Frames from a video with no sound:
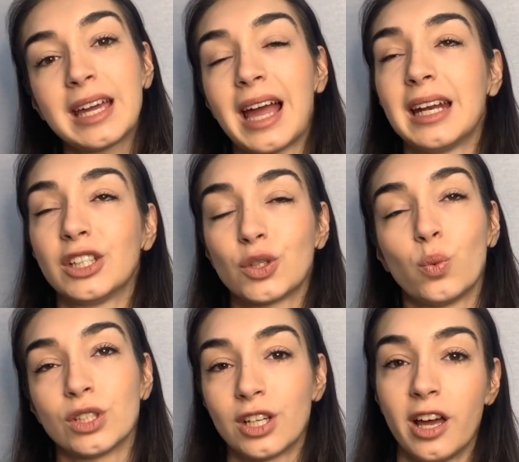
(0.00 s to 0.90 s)
and it just
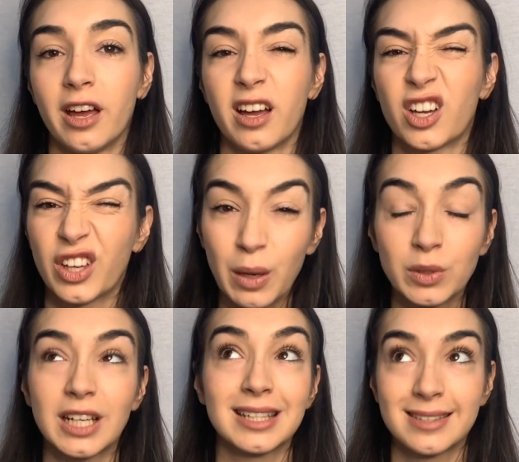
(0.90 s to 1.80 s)
wasn't
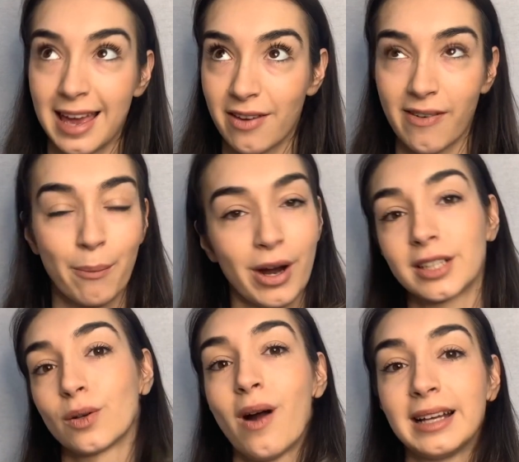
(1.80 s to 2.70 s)
a safe and
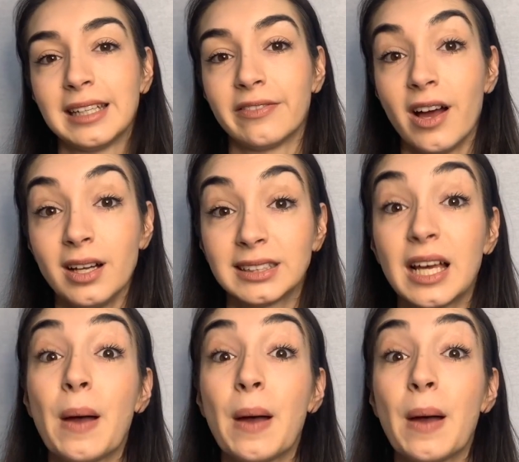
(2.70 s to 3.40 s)
practical idea for us.